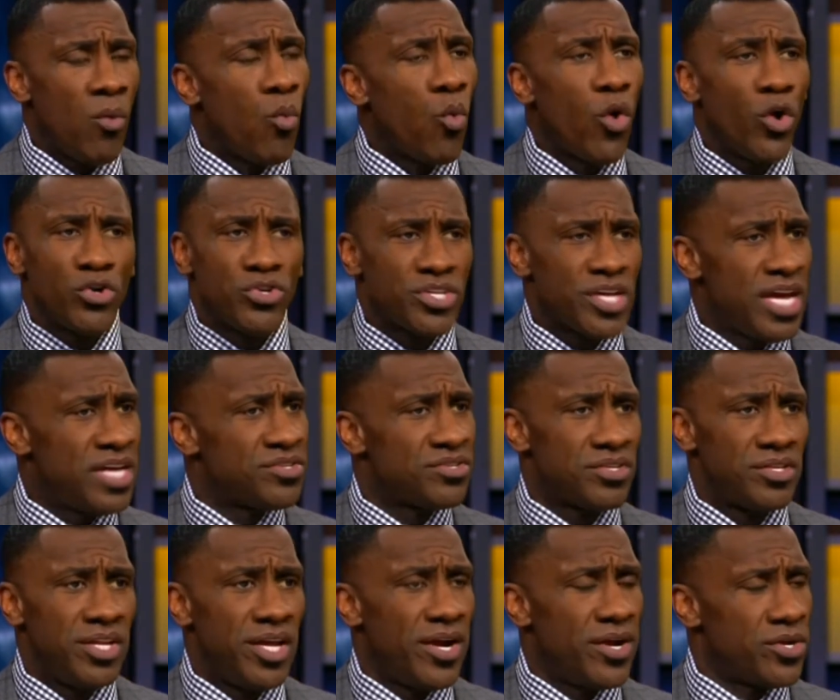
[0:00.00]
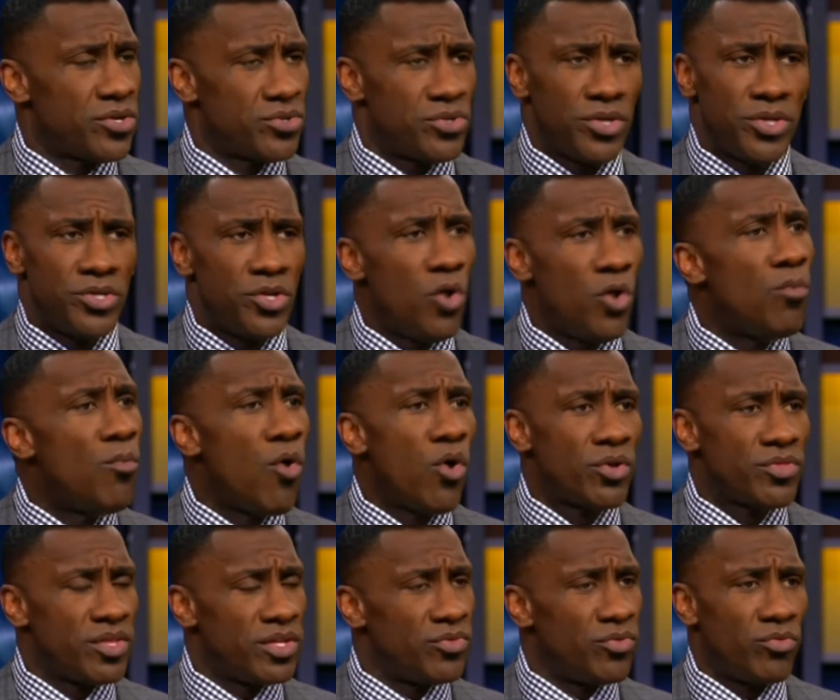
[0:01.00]
At worst case scenario, they're no
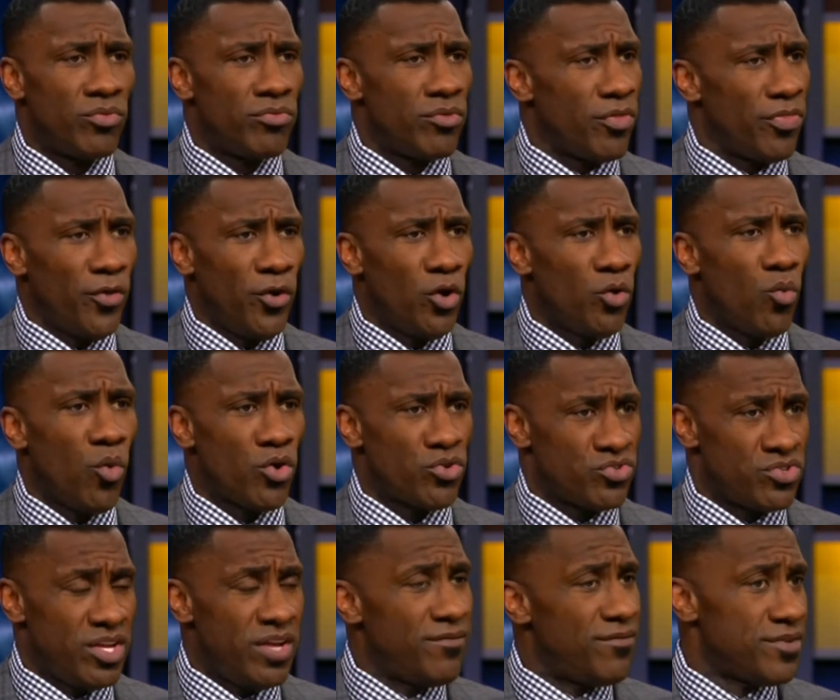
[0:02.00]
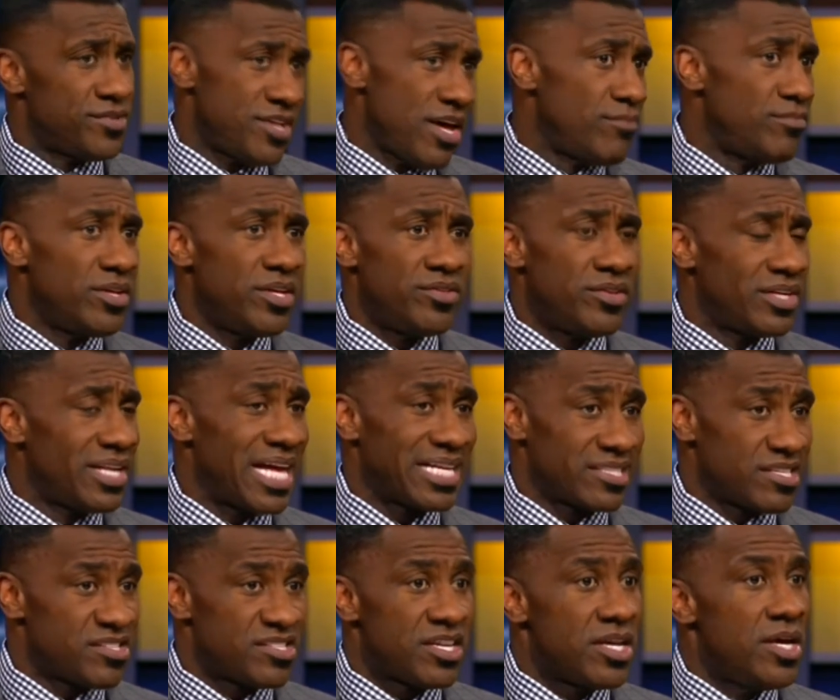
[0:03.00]
more than the third worst defense. I believe they're
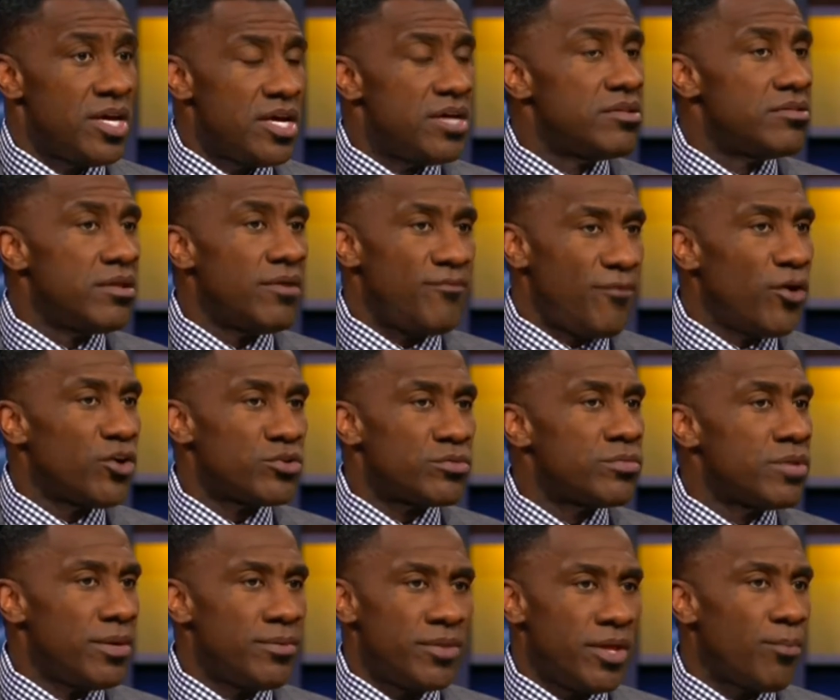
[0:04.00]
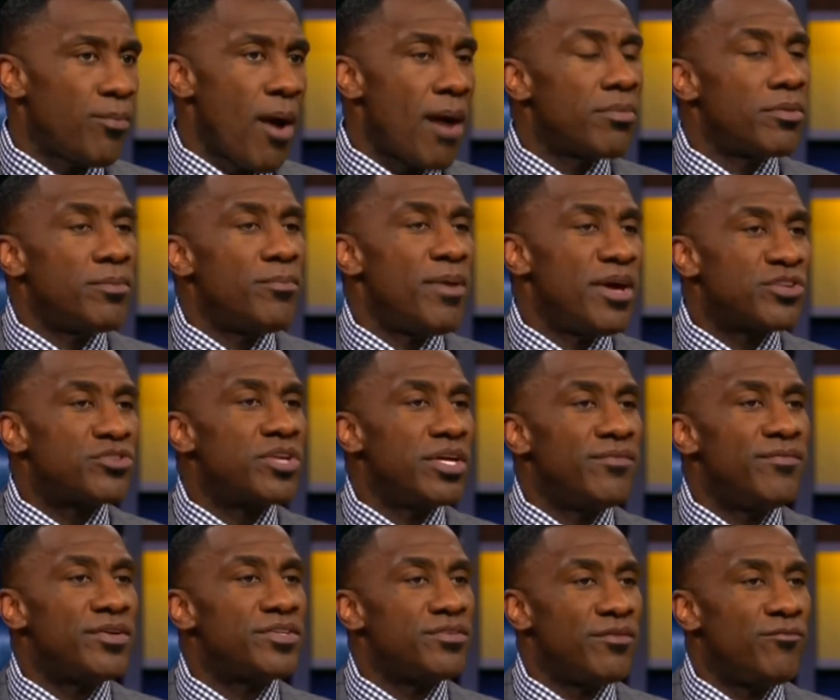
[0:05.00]
like the first. they are probably the best
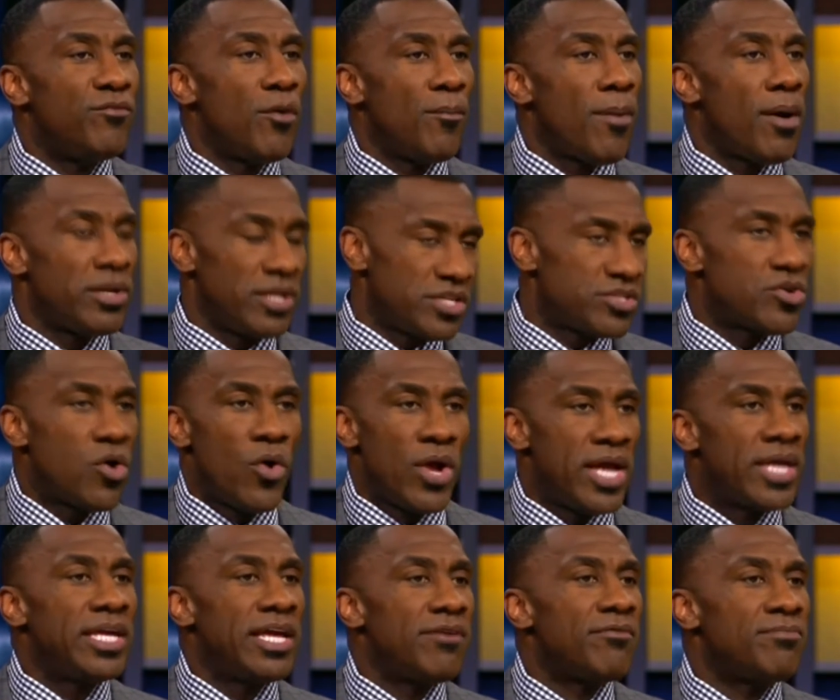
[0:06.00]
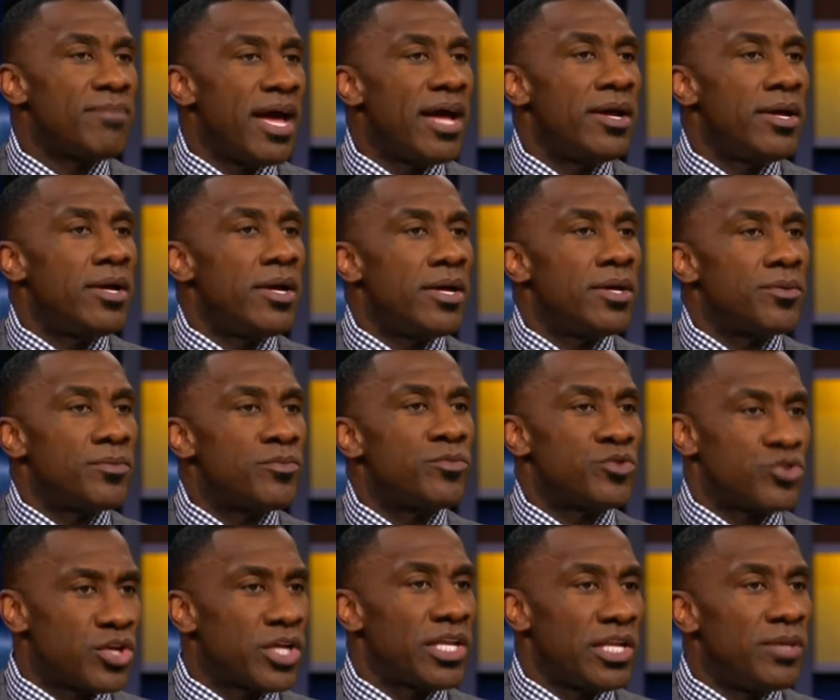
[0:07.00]
defense in football. Let's go ahead and give. Well, them. they
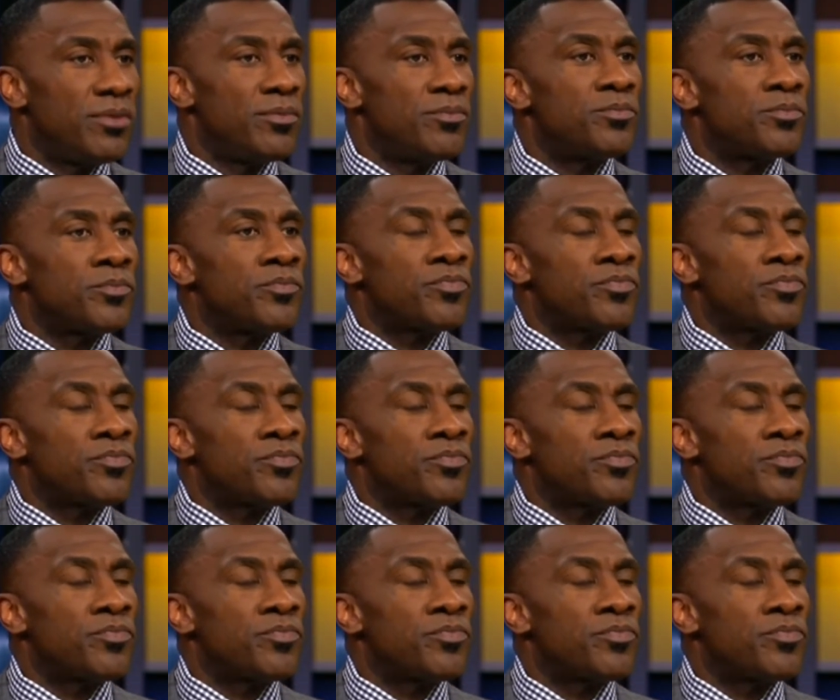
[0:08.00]
statistically they